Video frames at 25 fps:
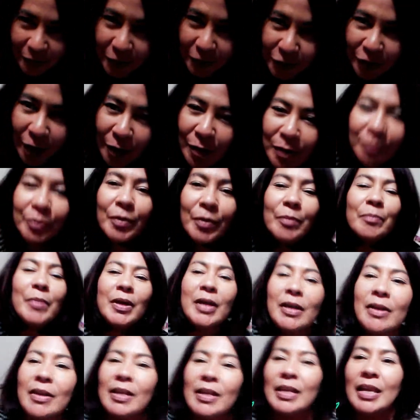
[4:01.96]
Sorry, but
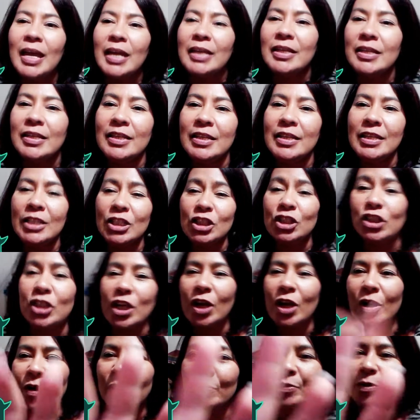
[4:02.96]
my lighting is
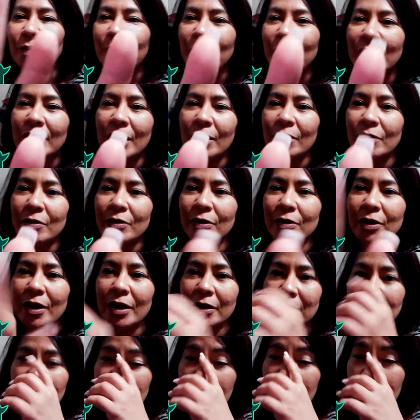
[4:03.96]
terrible right now. Hold
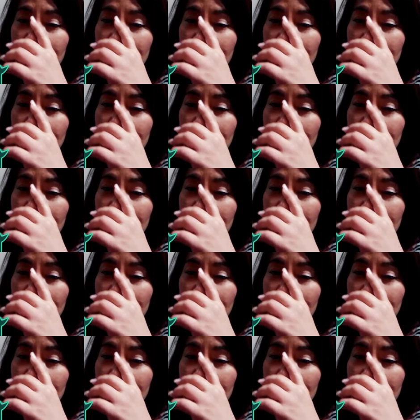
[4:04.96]
on.